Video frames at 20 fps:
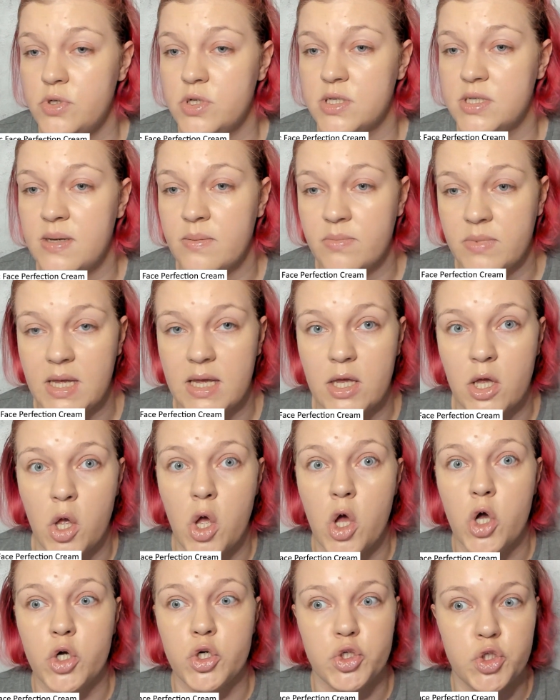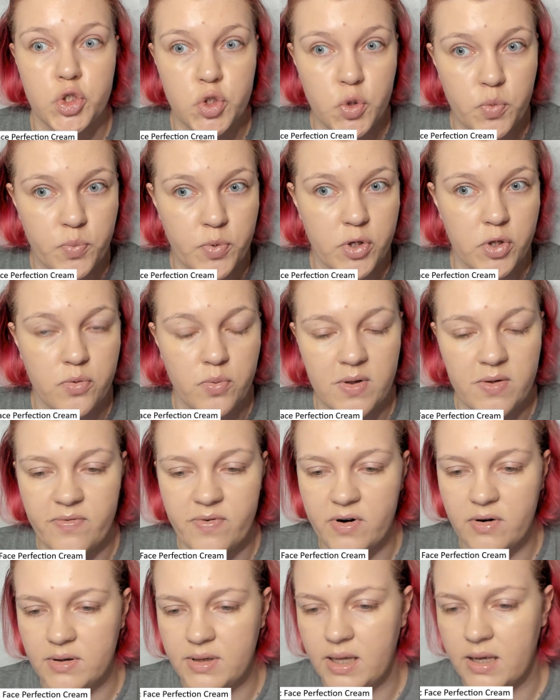Just something super dewy,
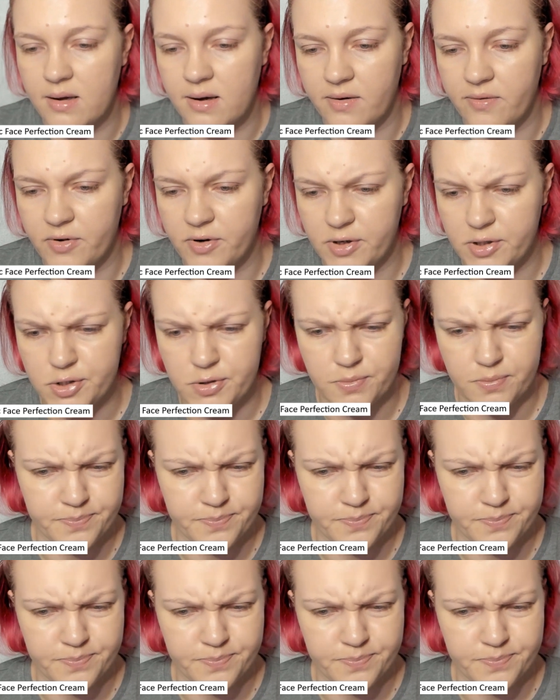very light coverage.